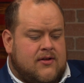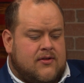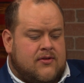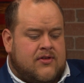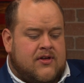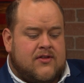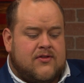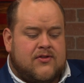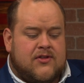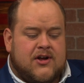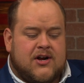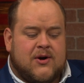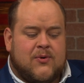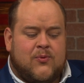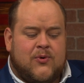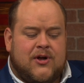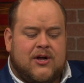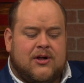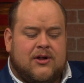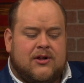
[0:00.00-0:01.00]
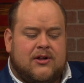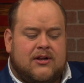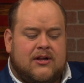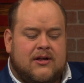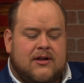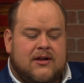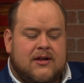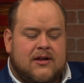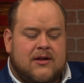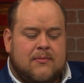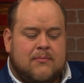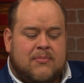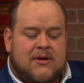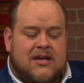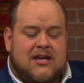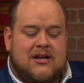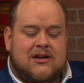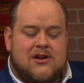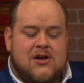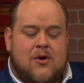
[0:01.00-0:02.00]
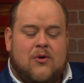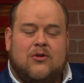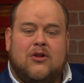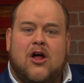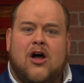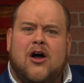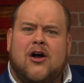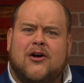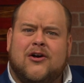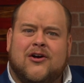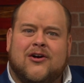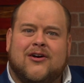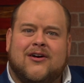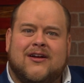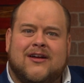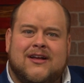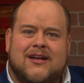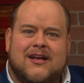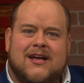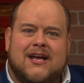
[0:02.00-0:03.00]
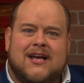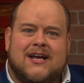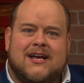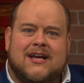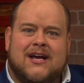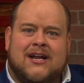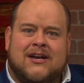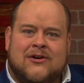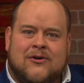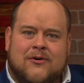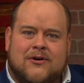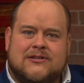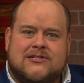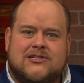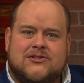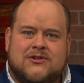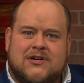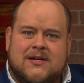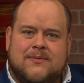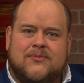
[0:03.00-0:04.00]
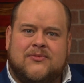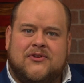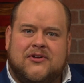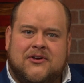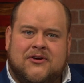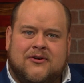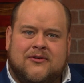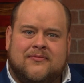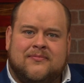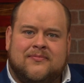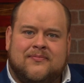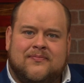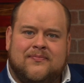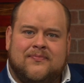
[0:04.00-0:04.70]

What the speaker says: then there will be no longer a Nord Stream 2.